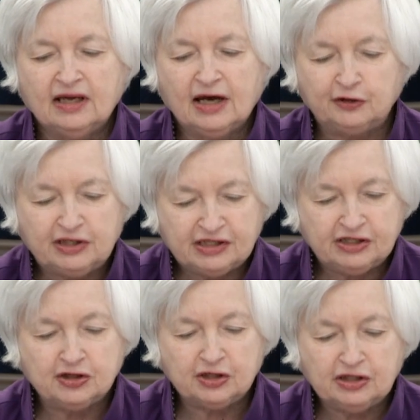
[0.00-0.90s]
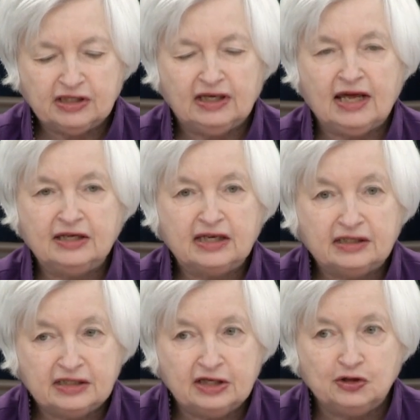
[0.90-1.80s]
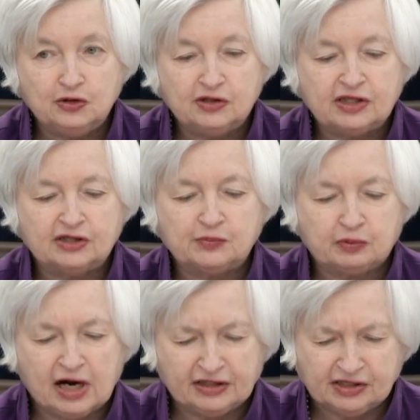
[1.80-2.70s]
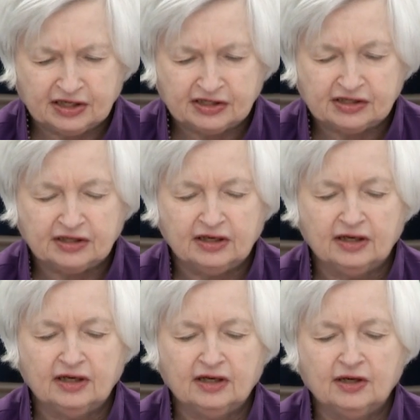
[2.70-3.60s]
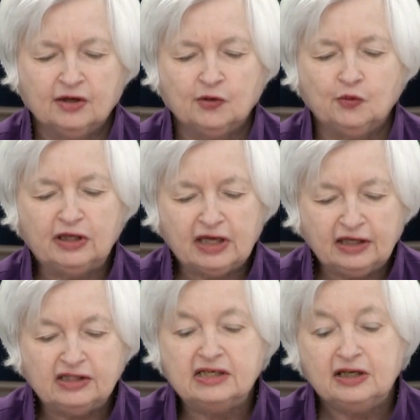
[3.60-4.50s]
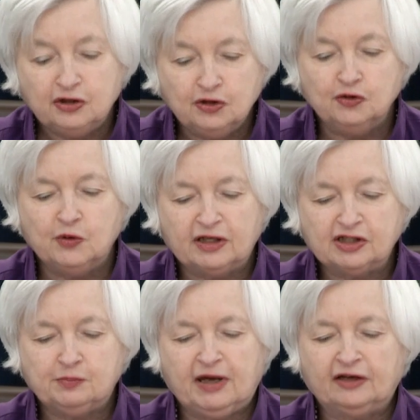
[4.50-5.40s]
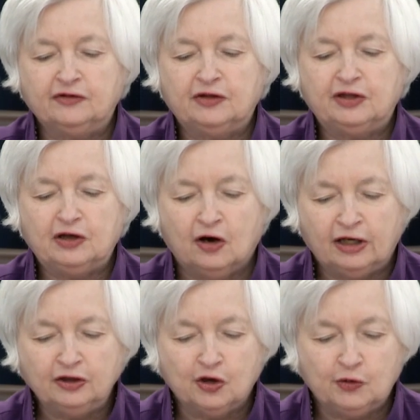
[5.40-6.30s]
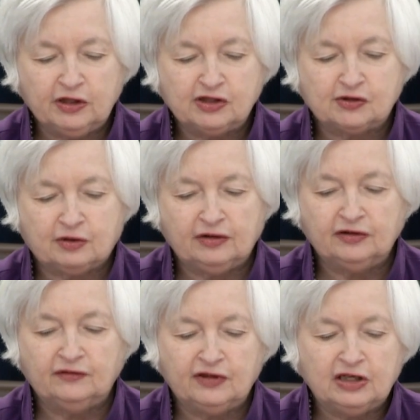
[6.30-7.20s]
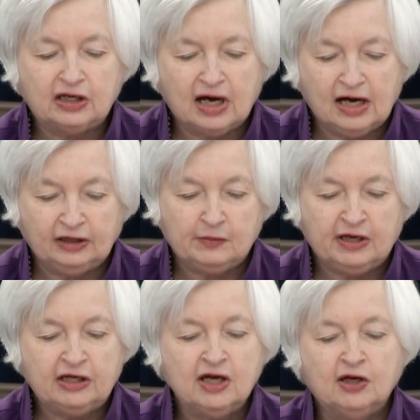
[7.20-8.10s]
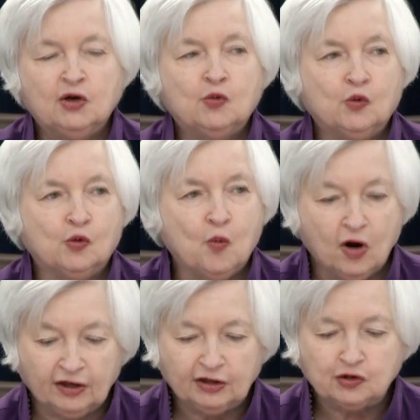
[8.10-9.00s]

Our decision today continues this process. We continue to expect that the ongoing strength of the economy will warrant